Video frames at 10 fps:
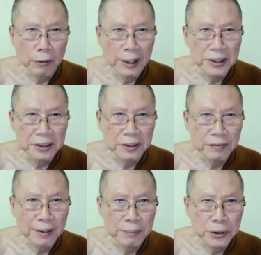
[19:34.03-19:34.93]
Question
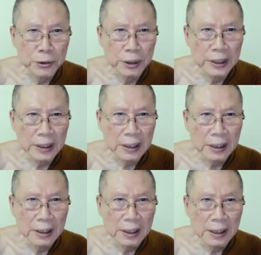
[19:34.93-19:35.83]
from Chua,
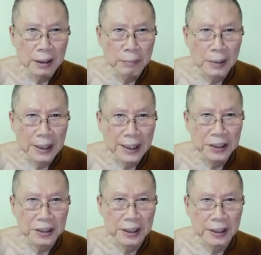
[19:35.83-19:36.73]

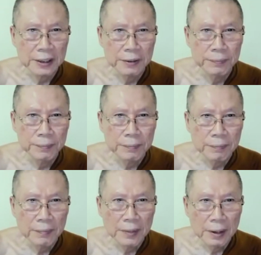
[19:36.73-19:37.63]
Malaysia.
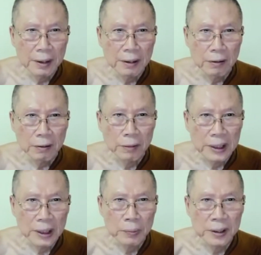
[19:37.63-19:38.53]

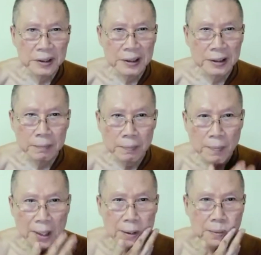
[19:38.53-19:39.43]
When a
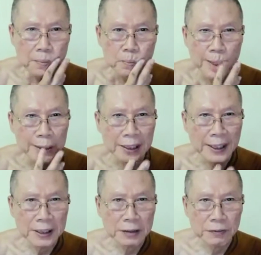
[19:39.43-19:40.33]
person
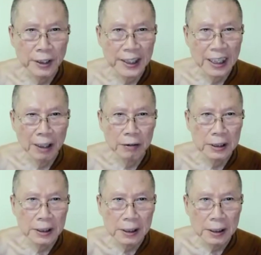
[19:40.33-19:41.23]
meditates for an
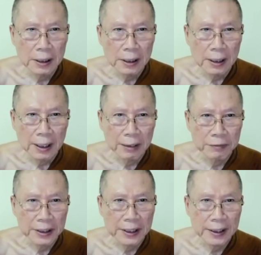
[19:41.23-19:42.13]
hour
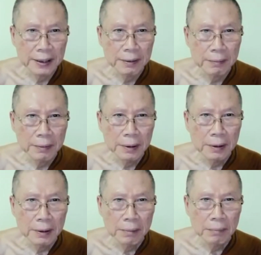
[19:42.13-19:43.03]
every day,
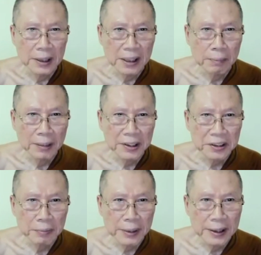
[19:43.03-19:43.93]
but he
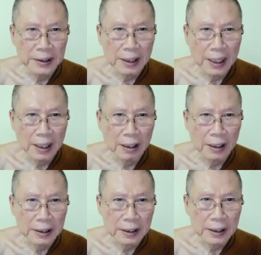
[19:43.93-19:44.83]
masturbates a
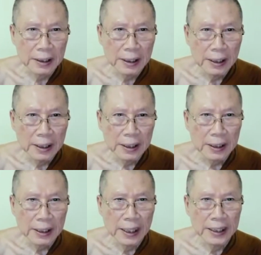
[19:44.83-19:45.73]
lot,
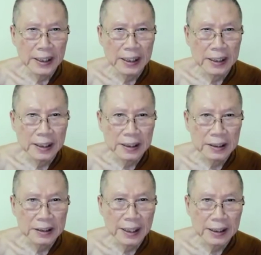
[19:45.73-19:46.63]
can he
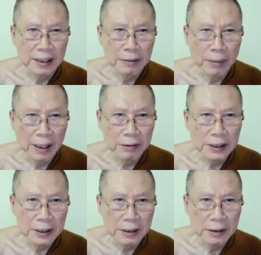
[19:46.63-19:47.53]
attain psychic
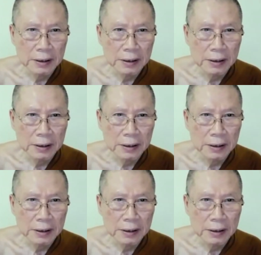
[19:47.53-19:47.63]
power?